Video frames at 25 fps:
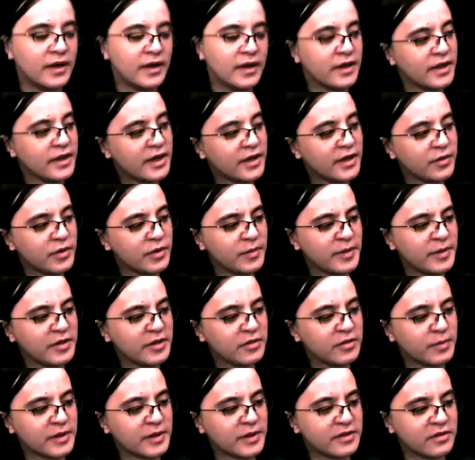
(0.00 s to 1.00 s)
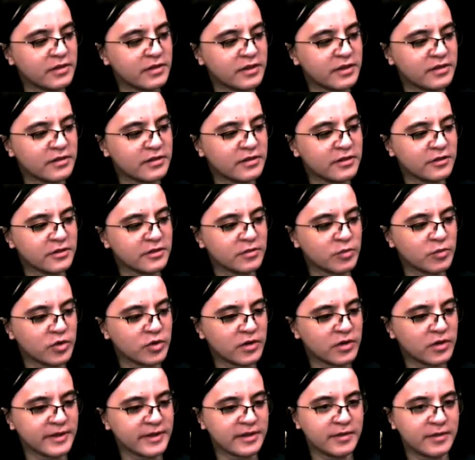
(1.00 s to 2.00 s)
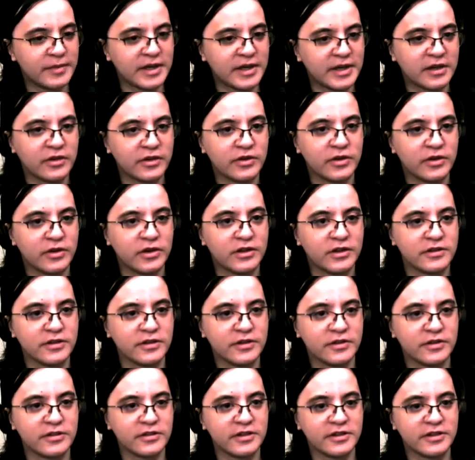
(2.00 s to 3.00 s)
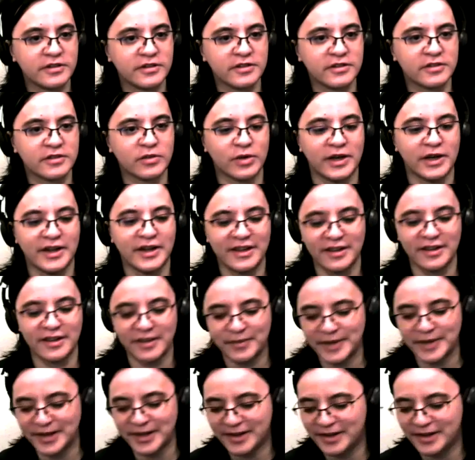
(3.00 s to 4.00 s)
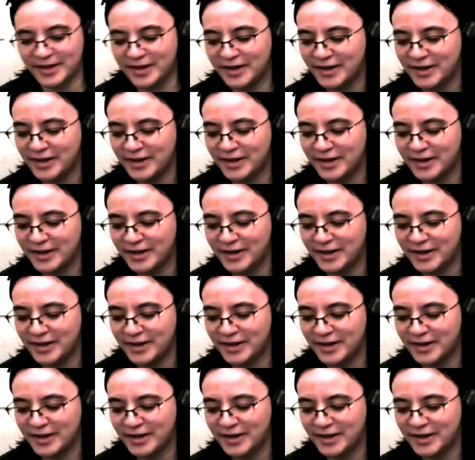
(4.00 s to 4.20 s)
yeah, I wouldn't be surprised if this is also more of a theme echoed across other SIGs as well. But